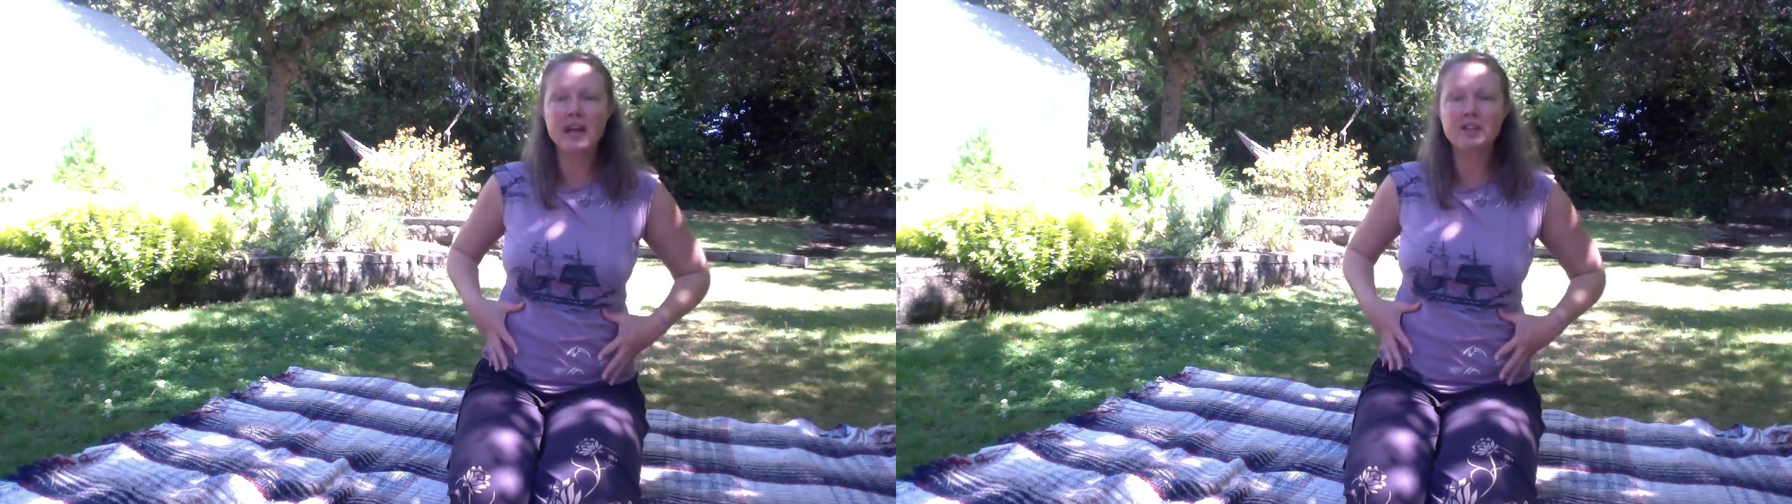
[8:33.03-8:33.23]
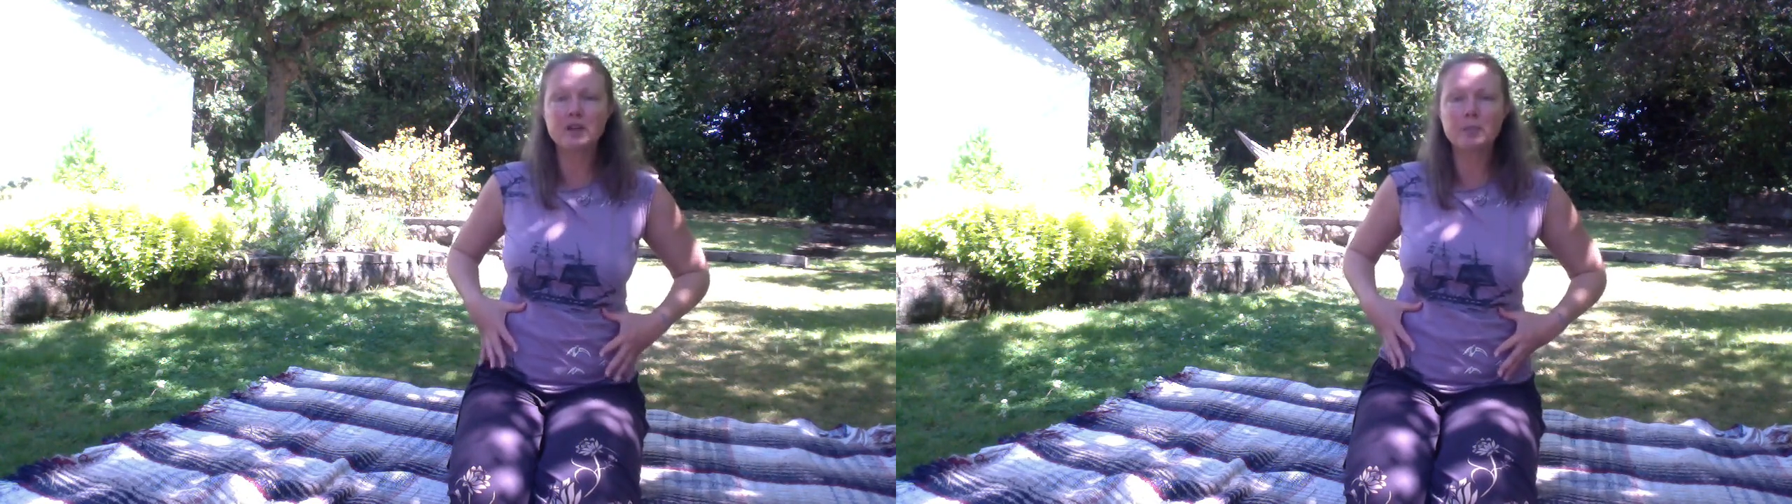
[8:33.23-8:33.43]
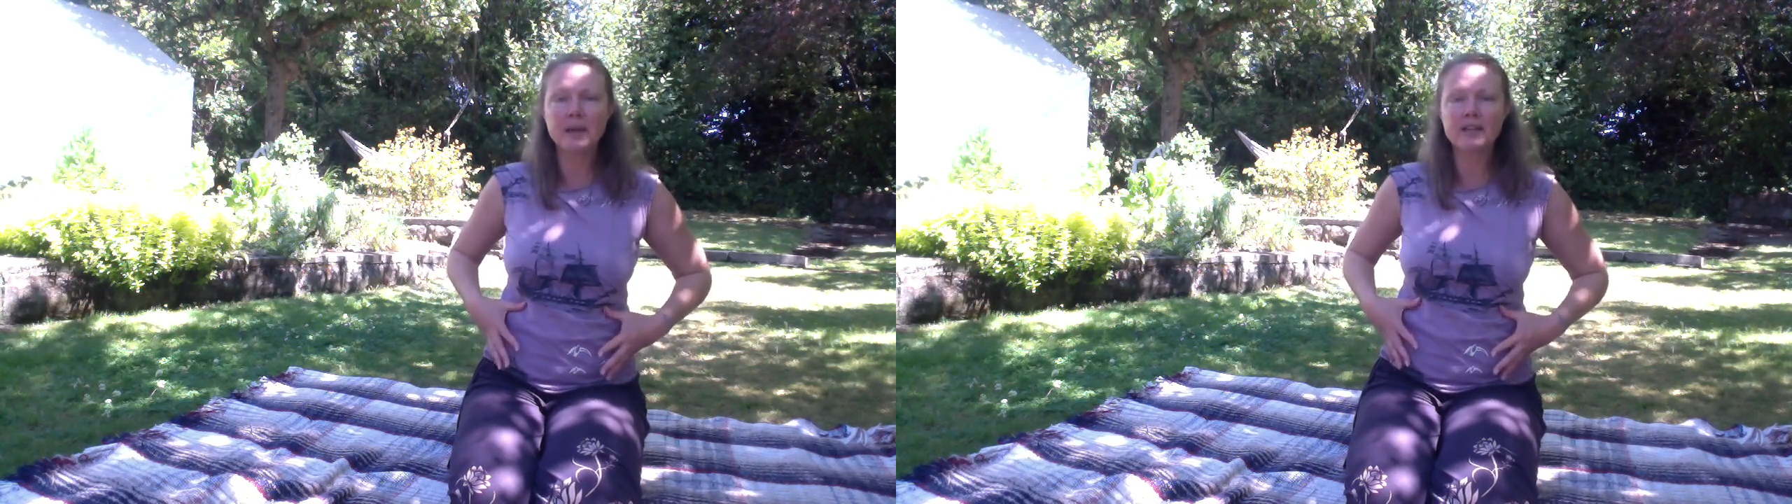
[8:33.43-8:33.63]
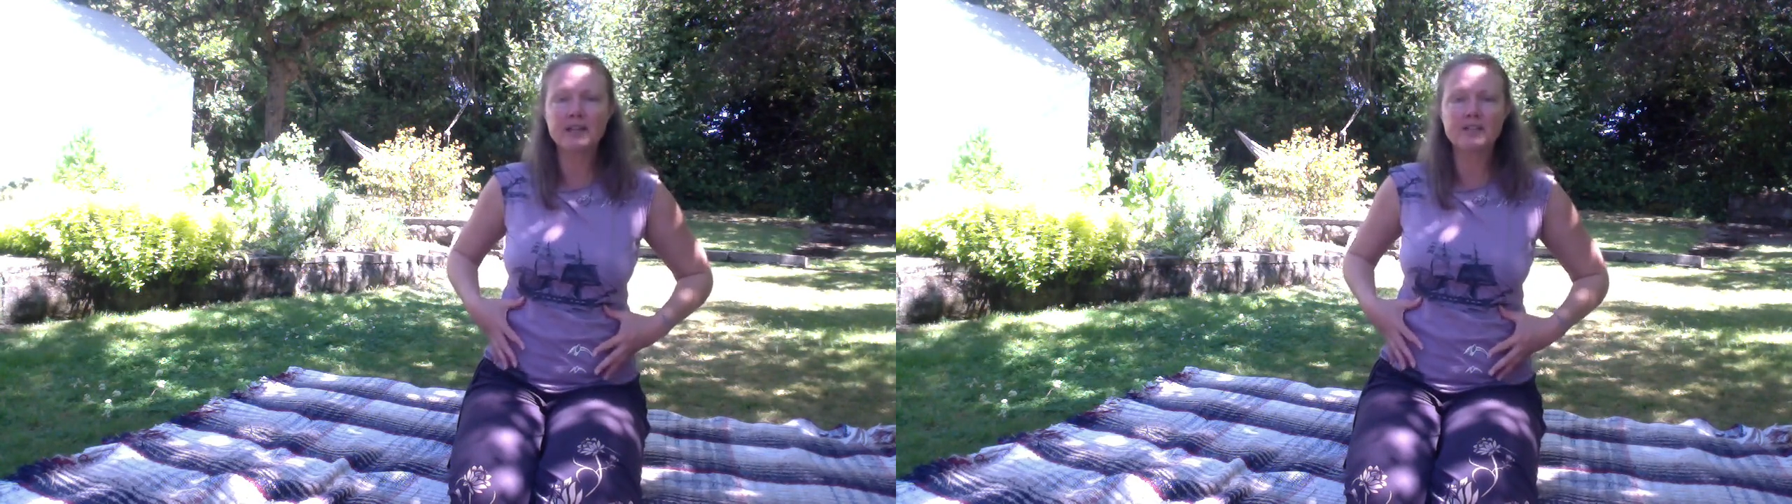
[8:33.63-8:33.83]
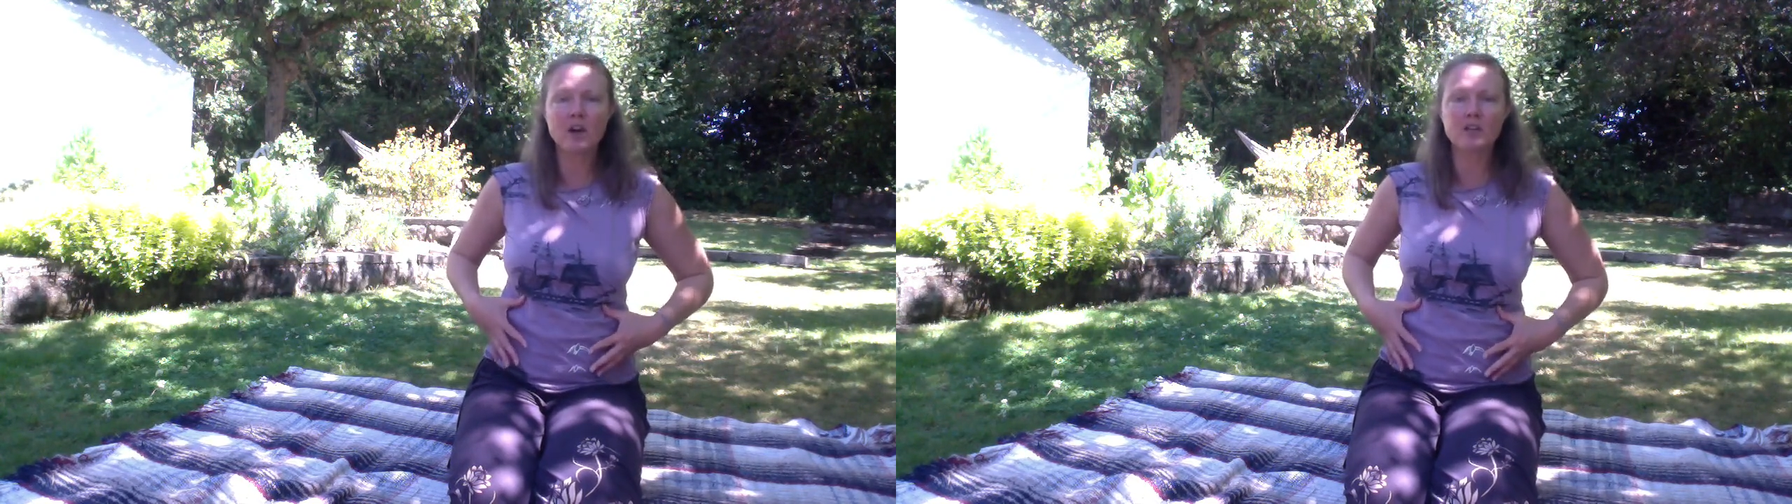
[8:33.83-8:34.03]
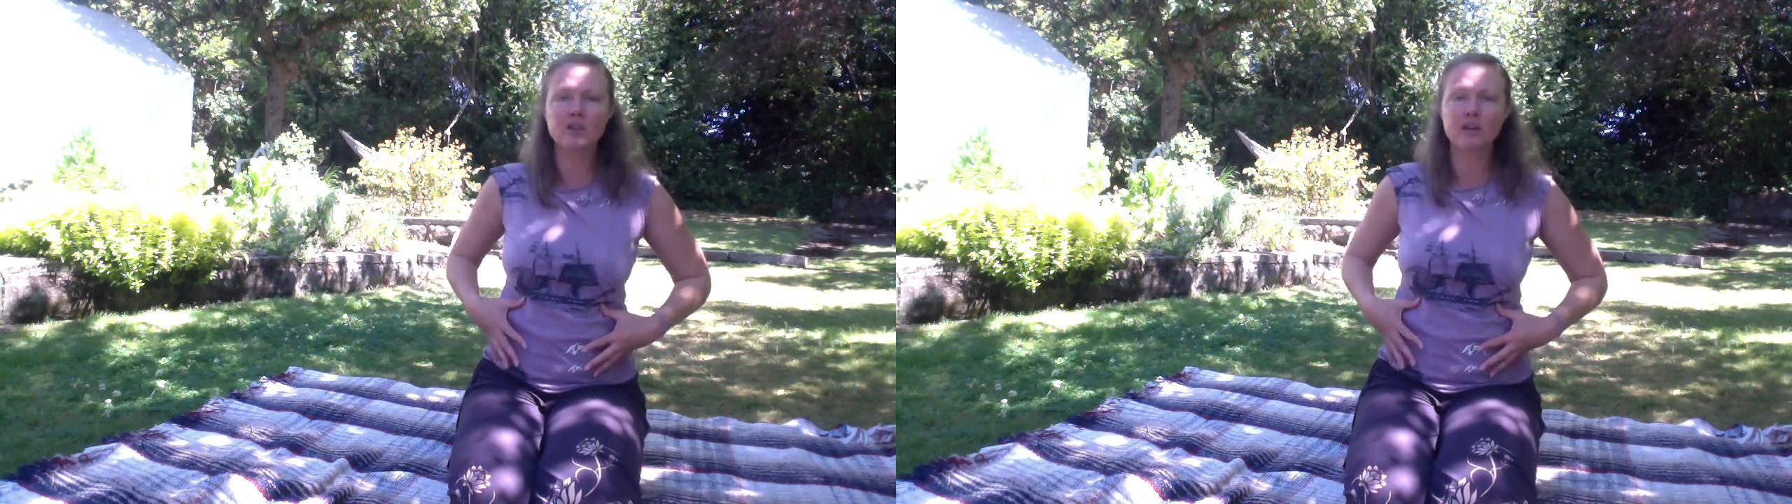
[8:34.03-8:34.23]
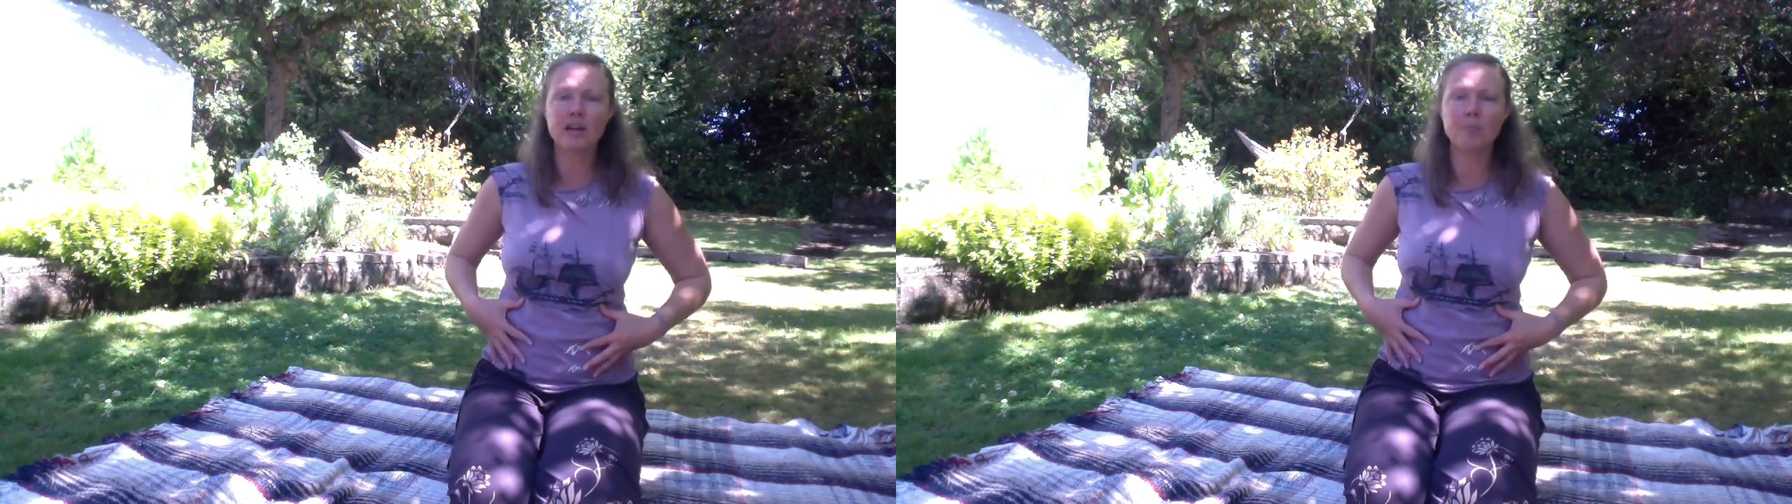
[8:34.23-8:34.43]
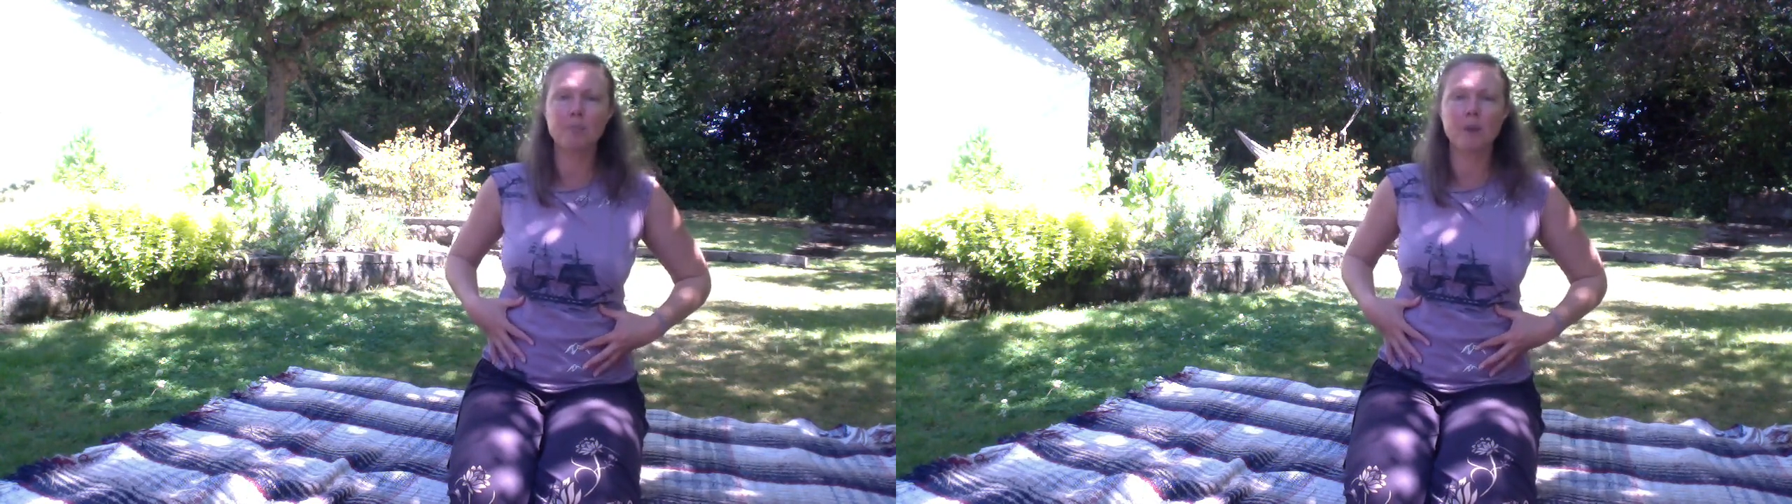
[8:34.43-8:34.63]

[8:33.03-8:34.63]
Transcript: and your pinkies on your hip